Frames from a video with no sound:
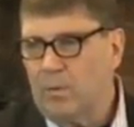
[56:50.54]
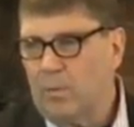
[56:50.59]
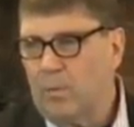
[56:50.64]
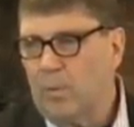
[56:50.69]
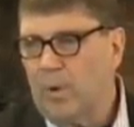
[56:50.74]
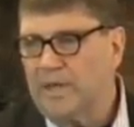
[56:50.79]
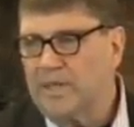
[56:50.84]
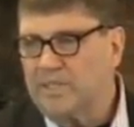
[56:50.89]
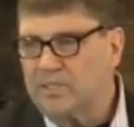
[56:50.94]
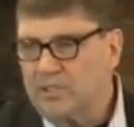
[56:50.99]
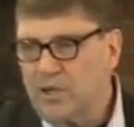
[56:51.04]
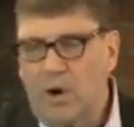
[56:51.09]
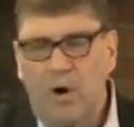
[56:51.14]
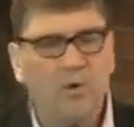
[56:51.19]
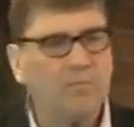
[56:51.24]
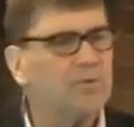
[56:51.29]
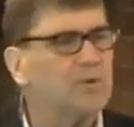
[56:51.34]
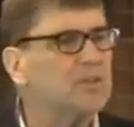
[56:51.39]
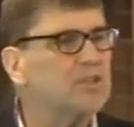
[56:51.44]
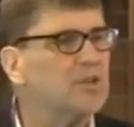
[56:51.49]
when it's
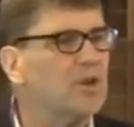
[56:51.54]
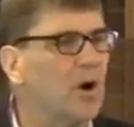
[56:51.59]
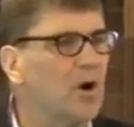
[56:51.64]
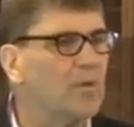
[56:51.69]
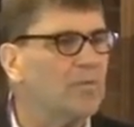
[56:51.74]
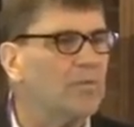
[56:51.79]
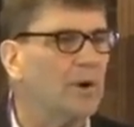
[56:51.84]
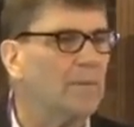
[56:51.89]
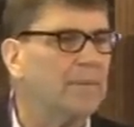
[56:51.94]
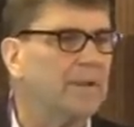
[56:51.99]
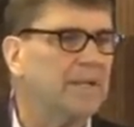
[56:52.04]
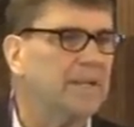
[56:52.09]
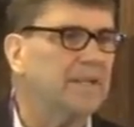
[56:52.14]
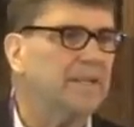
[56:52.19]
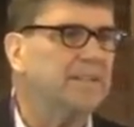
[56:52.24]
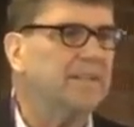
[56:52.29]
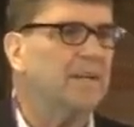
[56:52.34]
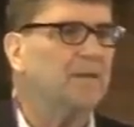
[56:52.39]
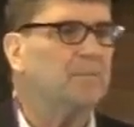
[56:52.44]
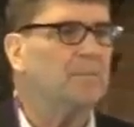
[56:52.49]
over, it's over. I mean,
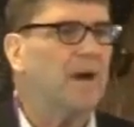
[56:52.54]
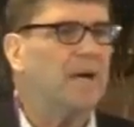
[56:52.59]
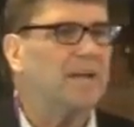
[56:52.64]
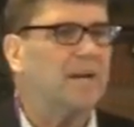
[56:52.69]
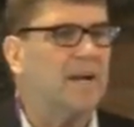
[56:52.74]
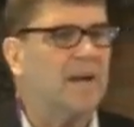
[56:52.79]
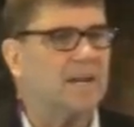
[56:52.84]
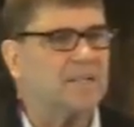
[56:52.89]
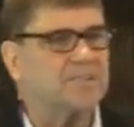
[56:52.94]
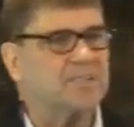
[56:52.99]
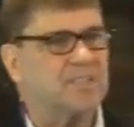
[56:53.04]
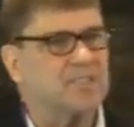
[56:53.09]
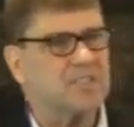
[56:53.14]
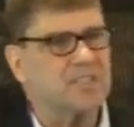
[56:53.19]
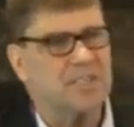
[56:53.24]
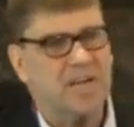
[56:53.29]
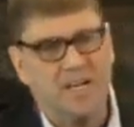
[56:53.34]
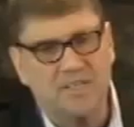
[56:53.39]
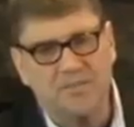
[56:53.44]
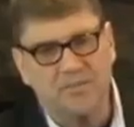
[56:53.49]
it doesn't matter how
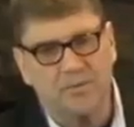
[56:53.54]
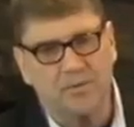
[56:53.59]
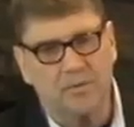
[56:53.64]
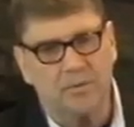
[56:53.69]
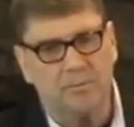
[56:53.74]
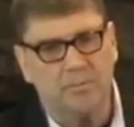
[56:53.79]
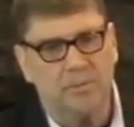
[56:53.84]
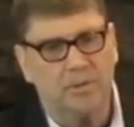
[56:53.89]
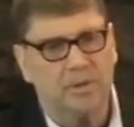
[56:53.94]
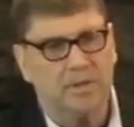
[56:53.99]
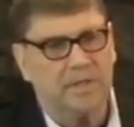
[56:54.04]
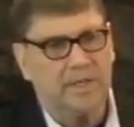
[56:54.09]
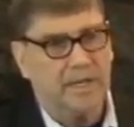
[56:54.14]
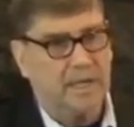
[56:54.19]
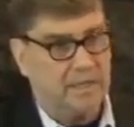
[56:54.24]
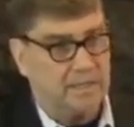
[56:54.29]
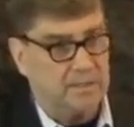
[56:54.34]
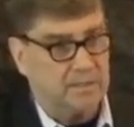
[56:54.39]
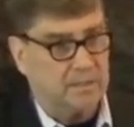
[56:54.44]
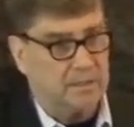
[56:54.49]
successful a book
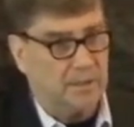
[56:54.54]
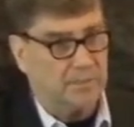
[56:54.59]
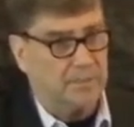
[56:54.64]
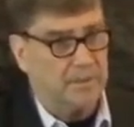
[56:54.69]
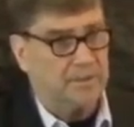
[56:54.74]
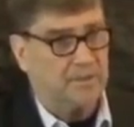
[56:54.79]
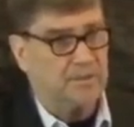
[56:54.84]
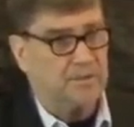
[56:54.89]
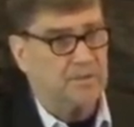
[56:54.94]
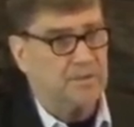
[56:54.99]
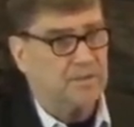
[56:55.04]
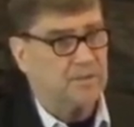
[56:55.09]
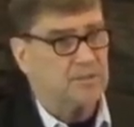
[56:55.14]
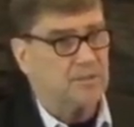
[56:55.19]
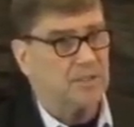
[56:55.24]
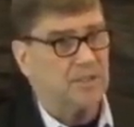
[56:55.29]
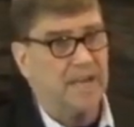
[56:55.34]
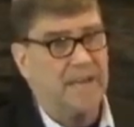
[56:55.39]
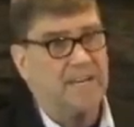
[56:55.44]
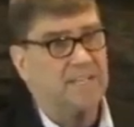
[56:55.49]
is. I mean, there, there's
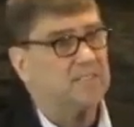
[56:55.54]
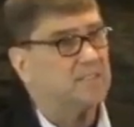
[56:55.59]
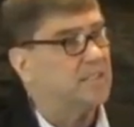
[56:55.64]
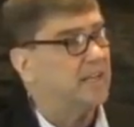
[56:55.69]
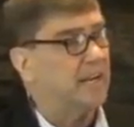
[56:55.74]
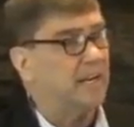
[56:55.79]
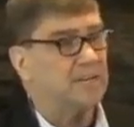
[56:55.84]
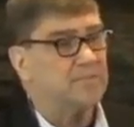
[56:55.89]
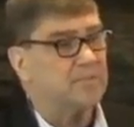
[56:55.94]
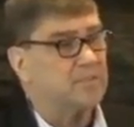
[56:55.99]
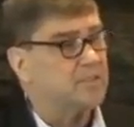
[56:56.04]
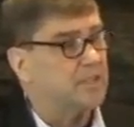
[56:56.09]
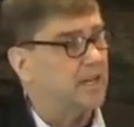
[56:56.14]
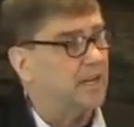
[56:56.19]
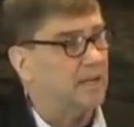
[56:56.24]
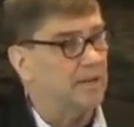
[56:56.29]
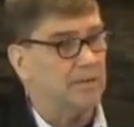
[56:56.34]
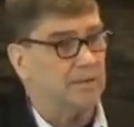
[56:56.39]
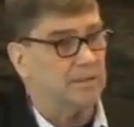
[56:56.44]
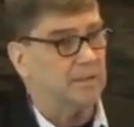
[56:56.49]
a last day of
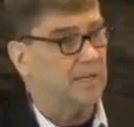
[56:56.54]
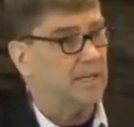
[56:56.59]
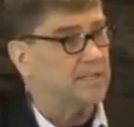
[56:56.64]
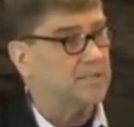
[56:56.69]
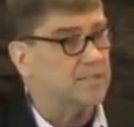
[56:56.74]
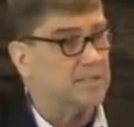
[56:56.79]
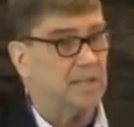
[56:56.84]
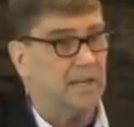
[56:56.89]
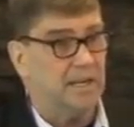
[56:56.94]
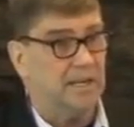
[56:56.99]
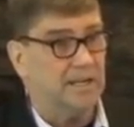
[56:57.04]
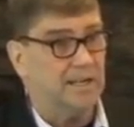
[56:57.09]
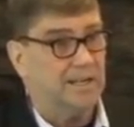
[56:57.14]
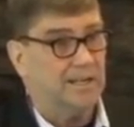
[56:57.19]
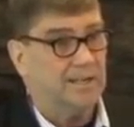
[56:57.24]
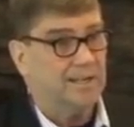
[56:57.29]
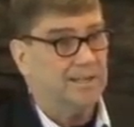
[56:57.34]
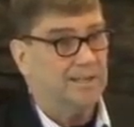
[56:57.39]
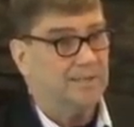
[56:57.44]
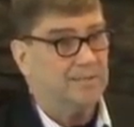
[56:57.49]
sale, and that's it.
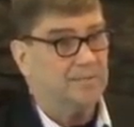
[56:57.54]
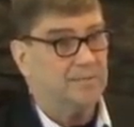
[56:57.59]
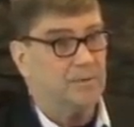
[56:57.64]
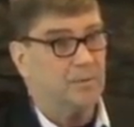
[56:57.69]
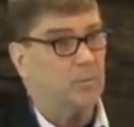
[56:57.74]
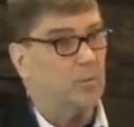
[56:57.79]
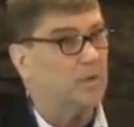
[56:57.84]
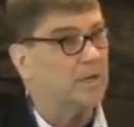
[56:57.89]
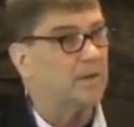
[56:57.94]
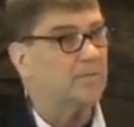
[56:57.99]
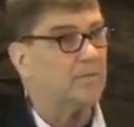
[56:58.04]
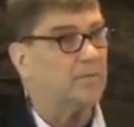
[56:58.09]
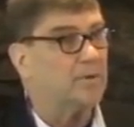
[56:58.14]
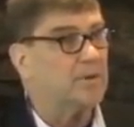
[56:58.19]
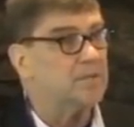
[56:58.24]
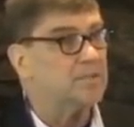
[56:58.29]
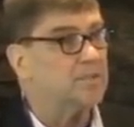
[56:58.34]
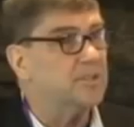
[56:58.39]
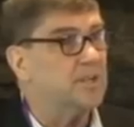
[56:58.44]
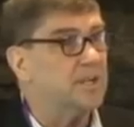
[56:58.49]
For whatever
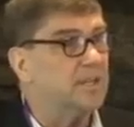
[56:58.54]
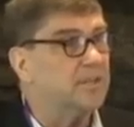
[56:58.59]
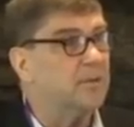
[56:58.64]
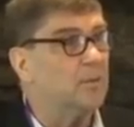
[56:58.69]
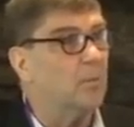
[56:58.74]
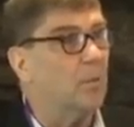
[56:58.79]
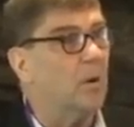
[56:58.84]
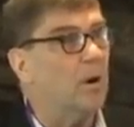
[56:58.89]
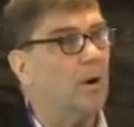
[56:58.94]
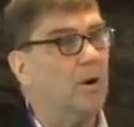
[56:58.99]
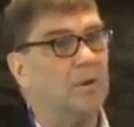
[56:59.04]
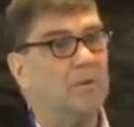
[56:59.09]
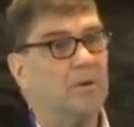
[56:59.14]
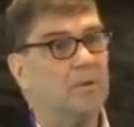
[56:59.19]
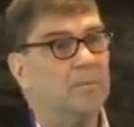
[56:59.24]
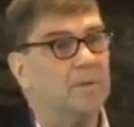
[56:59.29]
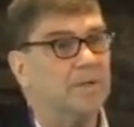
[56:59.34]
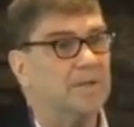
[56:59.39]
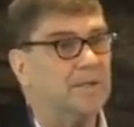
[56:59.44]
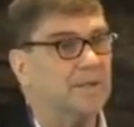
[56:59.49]
reason, you hit the wall, and
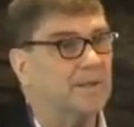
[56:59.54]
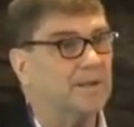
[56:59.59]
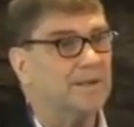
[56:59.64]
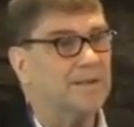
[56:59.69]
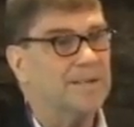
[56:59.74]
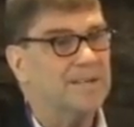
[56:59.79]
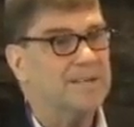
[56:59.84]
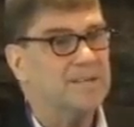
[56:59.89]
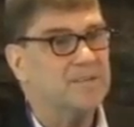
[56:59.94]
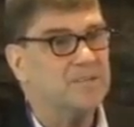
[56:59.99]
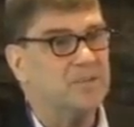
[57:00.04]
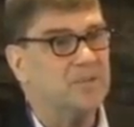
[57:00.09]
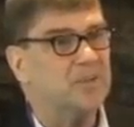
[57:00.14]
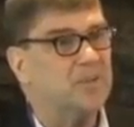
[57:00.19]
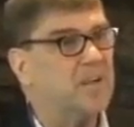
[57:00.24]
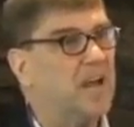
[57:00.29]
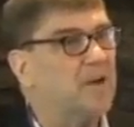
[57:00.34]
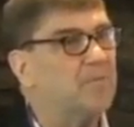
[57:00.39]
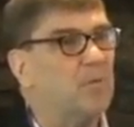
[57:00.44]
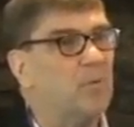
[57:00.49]
nobody, you know, so
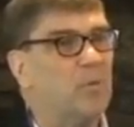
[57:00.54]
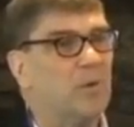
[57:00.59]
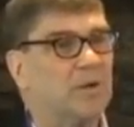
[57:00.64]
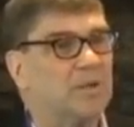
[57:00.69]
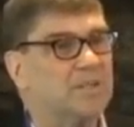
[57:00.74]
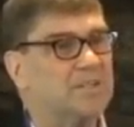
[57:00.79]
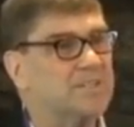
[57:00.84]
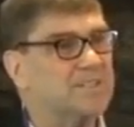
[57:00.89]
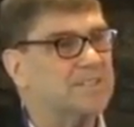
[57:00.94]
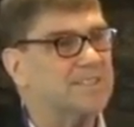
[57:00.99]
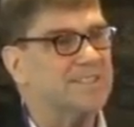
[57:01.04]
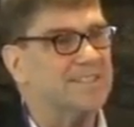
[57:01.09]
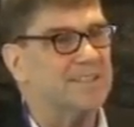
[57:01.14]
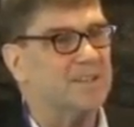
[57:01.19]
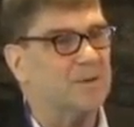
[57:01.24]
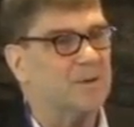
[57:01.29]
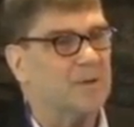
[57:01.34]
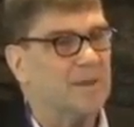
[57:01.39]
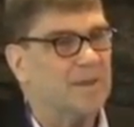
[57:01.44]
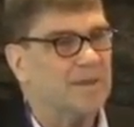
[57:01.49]
you never want to just, you
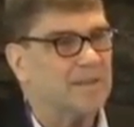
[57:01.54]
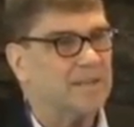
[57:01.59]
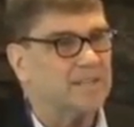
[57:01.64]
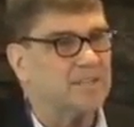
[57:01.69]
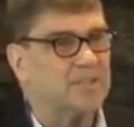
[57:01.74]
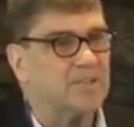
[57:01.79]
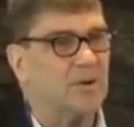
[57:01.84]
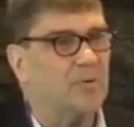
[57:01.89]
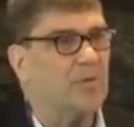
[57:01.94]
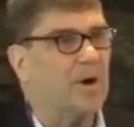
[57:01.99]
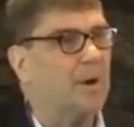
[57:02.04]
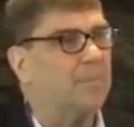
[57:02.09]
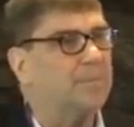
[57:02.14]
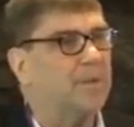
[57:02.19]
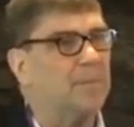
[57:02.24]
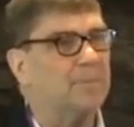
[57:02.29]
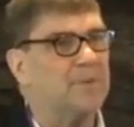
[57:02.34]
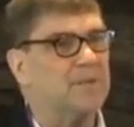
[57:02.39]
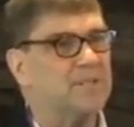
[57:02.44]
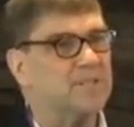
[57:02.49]
know, get so
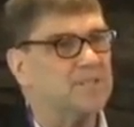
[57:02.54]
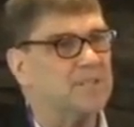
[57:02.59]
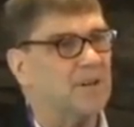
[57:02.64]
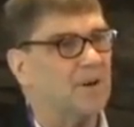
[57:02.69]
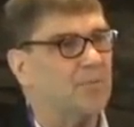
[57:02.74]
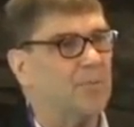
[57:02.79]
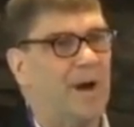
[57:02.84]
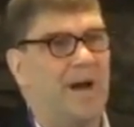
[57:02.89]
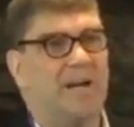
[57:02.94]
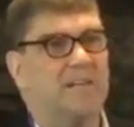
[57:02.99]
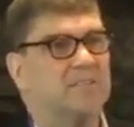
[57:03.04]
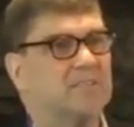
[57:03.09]
wrapped up in yourself. Wow, I